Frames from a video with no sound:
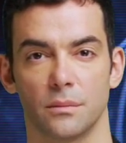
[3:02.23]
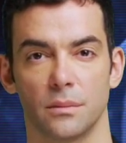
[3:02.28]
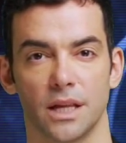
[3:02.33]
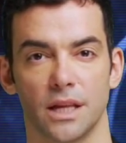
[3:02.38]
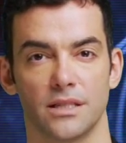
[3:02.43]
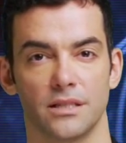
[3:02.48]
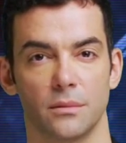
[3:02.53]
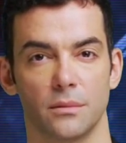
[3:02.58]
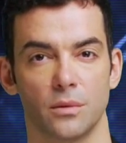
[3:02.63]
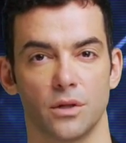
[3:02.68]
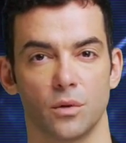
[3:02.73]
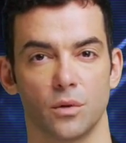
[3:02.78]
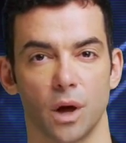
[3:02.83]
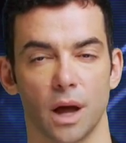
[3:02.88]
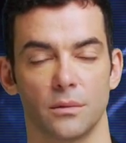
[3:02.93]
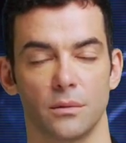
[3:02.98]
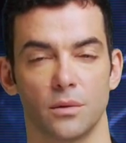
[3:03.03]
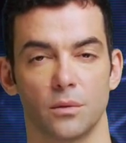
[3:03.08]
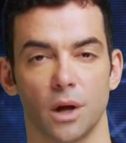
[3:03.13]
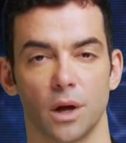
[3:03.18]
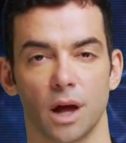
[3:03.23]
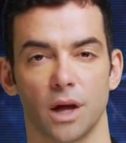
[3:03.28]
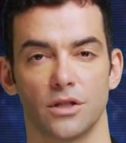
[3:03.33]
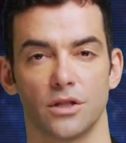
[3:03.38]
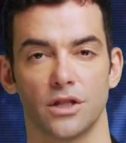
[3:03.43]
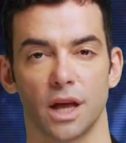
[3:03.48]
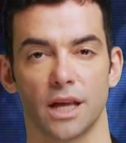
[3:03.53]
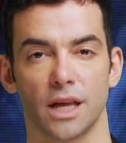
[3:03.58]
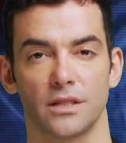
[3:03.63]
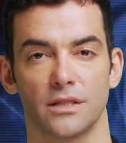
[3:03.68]
Please subscribe to
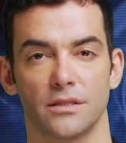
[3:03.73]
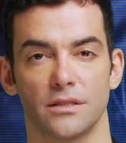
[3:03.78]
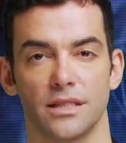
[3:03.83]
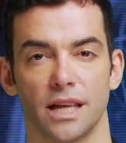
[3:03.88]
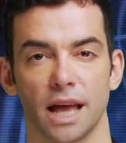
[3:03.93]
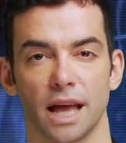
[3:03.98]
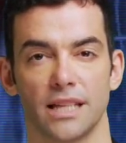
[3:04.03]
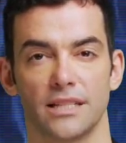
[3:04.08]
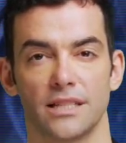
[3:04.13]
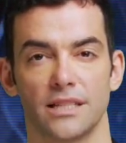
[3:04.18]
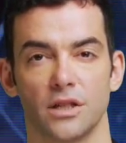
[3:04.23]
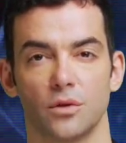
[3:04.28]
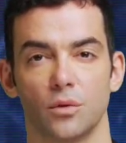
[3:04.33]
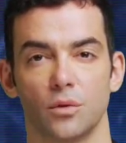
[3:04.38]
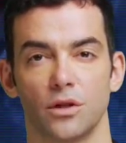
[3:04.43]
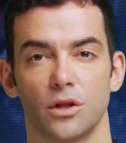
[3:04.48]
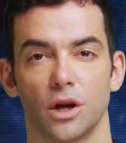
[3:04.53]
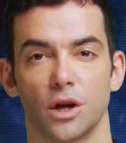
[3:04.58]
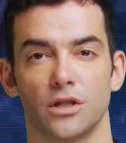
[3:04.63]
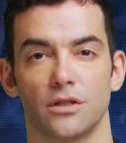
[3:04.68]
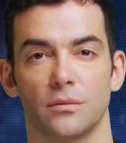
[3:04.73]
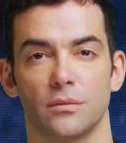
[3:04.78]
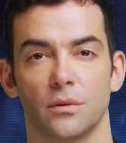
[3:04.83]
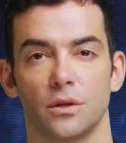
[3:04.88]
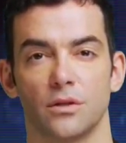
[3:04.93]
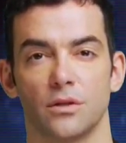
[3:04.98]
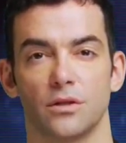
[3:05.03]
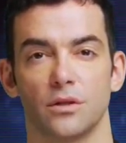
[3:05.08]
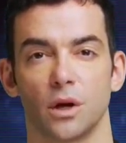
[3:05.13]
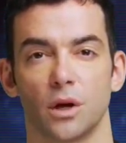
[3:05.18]
our channel, Eccentric
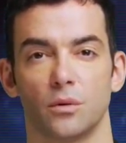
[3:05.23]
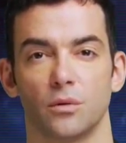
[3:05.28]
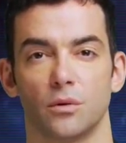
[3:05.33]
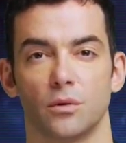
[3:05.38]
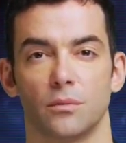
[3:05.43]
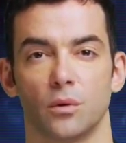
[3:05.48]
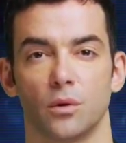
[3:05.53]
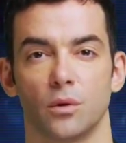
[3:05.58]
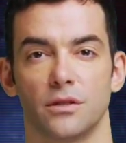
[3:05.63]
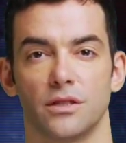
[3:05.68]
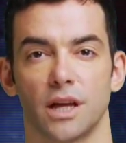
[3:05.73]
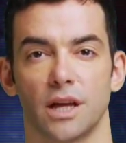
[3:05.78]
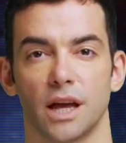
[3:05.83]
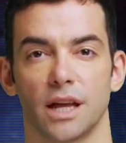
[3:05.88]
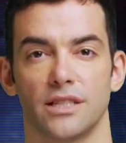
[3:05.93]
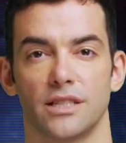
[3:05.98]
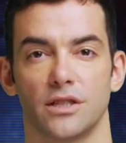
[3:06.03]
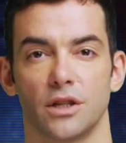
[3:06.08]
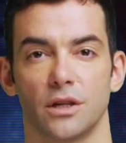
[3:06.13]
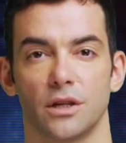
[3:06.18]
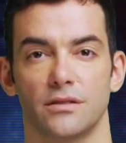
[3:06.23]
Cosmos, for more science